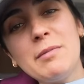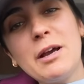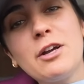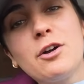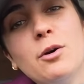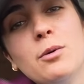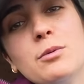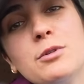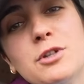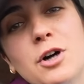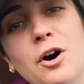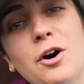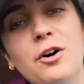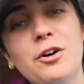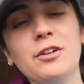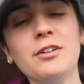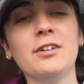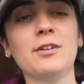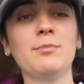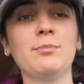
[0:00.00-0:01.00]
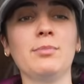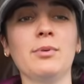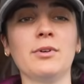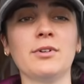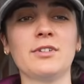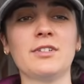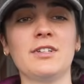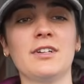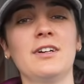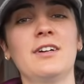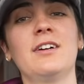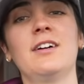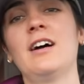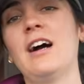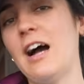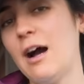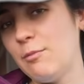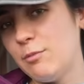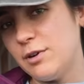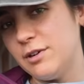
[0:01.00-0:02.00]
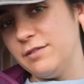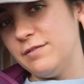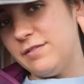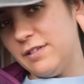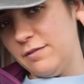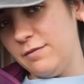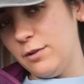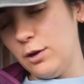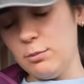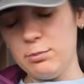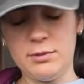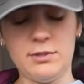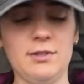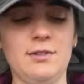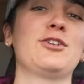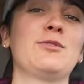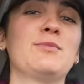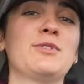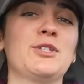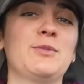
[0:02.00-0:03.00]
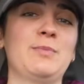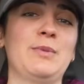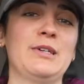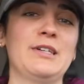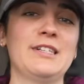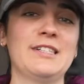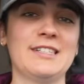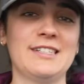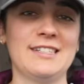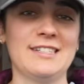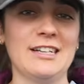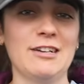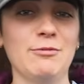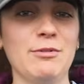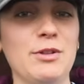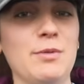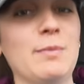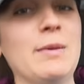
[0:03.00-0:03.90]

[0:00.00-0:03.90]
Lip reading: my coat on, but I'm wearing flip-flops. Summer spirit is still with